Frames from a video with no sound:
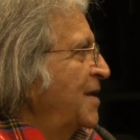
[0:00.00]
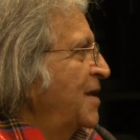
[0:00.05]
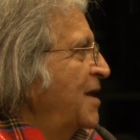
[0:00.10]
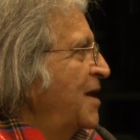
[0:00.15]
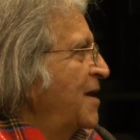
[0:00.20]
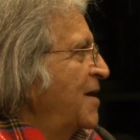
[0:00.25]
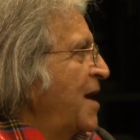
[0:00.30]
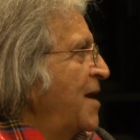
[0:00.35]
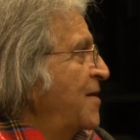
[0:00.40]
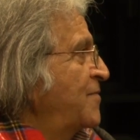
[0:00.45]

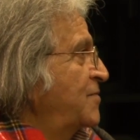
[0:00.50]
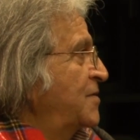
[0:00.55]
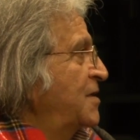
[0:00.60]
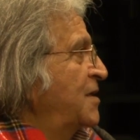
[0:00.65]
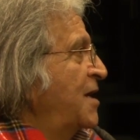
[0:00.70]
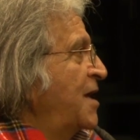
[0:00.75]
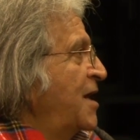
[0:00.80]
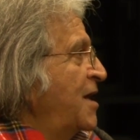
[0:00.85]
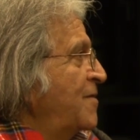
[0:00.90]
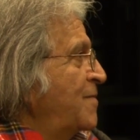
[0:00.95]

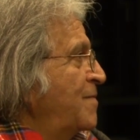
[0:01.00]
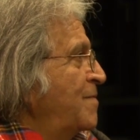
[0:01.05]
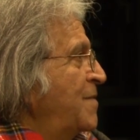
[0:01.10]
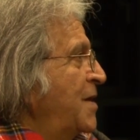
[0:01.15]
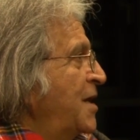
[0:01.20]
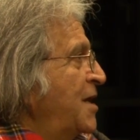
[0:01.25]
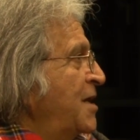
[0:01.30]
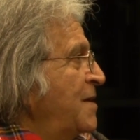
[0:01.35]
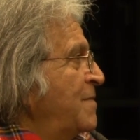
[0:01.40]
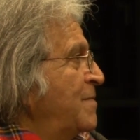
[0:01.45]
afterlife,
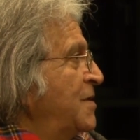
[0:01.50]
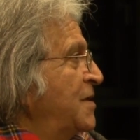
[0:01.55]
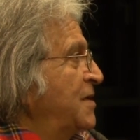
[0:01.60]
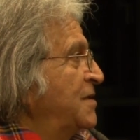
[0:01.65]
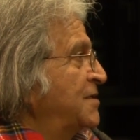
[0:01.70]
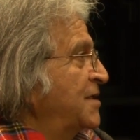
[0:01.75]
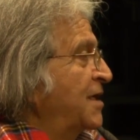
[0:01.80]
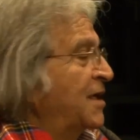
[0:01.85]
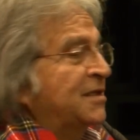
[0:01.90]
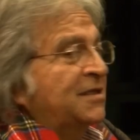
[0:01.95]
many
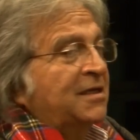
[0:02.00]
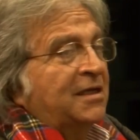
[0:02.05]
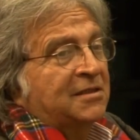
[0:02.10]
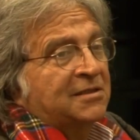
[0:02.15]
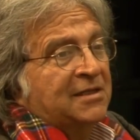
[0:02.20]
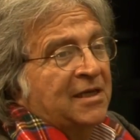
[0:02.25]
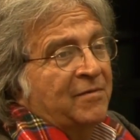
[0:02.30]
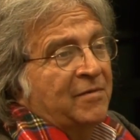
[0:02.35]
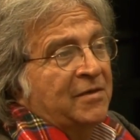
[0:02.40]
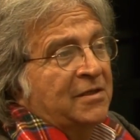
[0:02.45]
births, I think
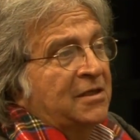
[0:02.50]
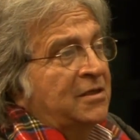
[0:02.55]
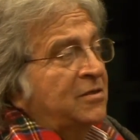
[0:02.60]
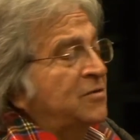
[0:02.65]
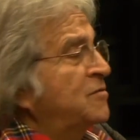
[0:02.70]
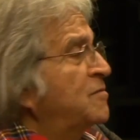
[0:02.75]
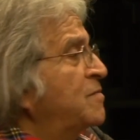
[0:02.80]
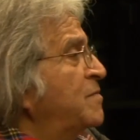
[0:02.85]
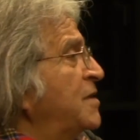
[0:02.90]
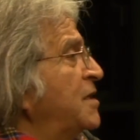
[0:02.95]

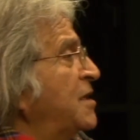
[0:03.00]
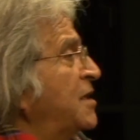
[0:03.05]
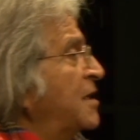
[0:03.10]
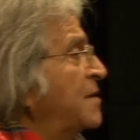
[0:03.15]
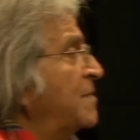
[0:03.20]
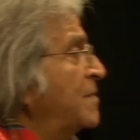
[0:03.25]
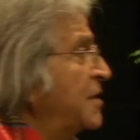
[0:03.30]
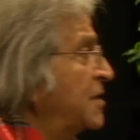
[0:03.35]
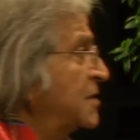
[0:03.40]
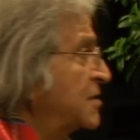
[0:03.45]
72
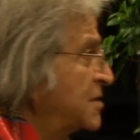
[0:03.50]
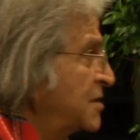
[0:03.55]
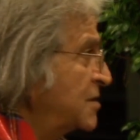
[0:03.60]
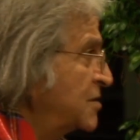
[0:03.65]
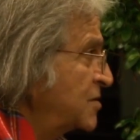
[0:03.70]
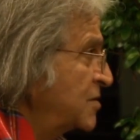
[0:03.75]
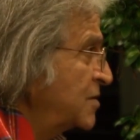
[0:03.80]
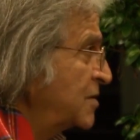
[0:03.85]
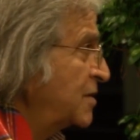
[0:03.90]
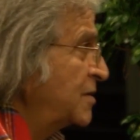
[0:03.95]
million births
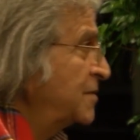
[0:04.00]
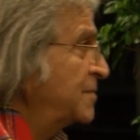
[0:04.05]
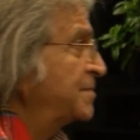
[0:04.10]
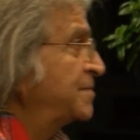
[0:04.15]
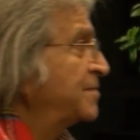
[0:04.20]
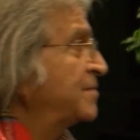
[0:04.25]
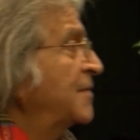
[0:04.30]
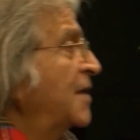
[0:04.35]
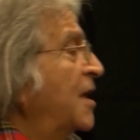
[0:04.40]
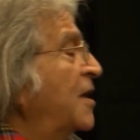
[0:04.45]
and so on,
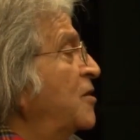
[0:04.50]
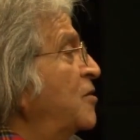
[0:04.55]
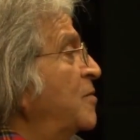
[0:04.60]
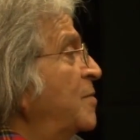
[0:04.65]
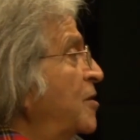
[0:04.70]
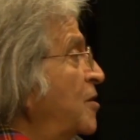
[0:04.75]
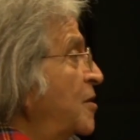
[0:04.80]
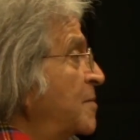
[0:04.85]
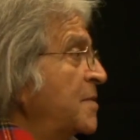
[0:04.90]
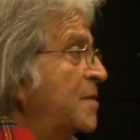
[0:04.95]
and you
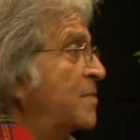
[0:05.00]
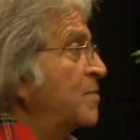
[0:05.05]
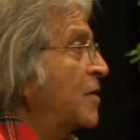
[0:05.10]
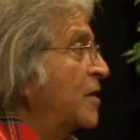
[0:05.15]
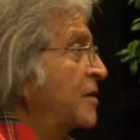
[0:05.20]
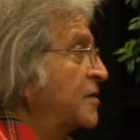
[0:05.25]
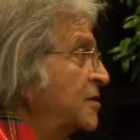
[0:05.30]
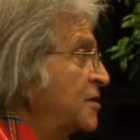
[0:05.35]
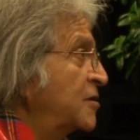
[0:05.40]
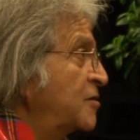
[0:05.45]
might be
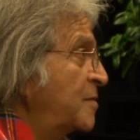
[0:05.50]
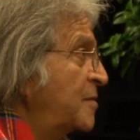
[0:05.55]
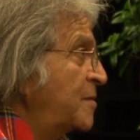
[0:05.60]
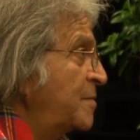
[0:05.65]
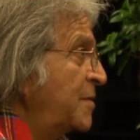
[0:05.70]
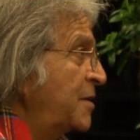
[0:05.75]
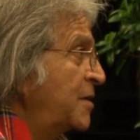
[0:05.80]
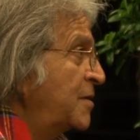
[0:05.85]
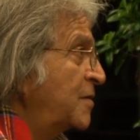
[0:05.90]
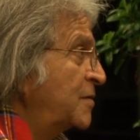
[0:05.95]
born as a
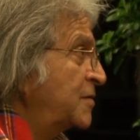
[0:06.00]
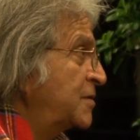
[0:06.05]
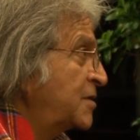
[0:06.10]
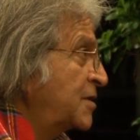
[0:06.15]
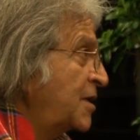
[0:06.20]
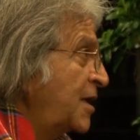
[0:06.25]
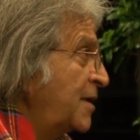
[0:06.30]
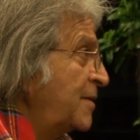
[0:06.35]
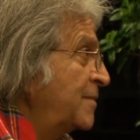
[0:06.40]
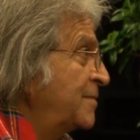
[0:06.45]
human being all the
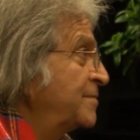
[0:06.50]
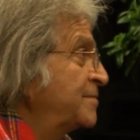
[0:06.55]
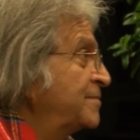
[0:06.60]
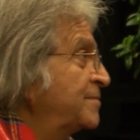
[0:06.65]
time.